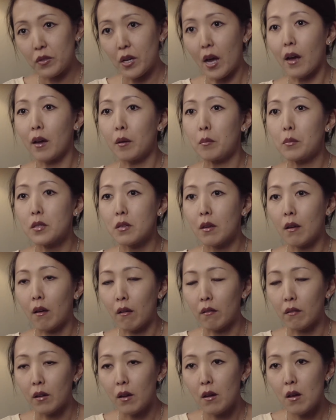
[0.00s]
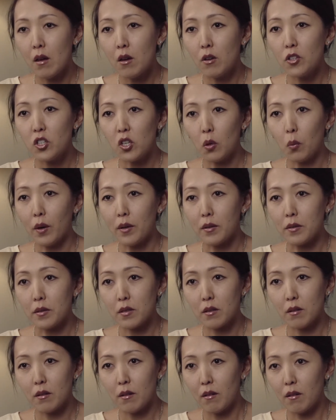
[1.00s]
of Dimes, and she
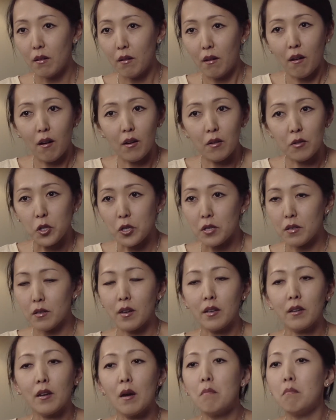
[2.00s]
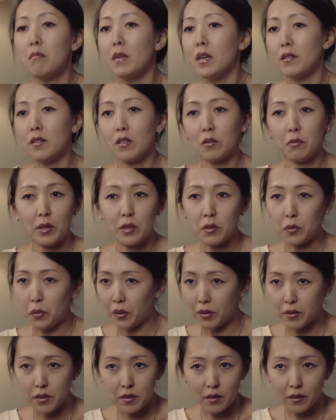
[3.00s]
was just an amazing
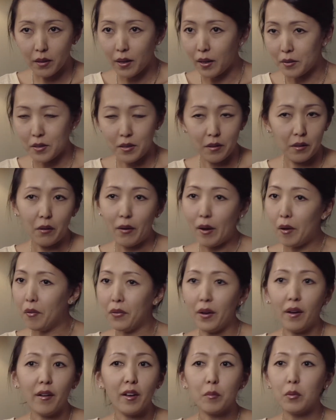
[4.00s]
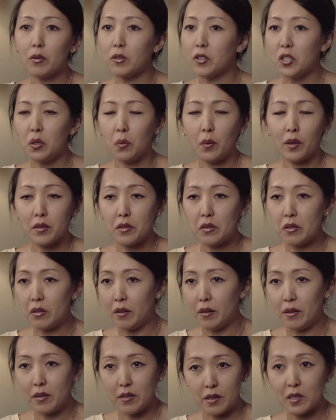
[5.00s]
resource. I can't tell you how valuable she was
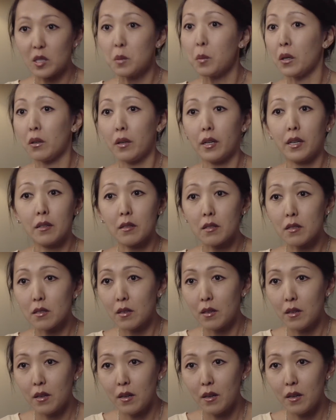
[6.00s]
during this experience.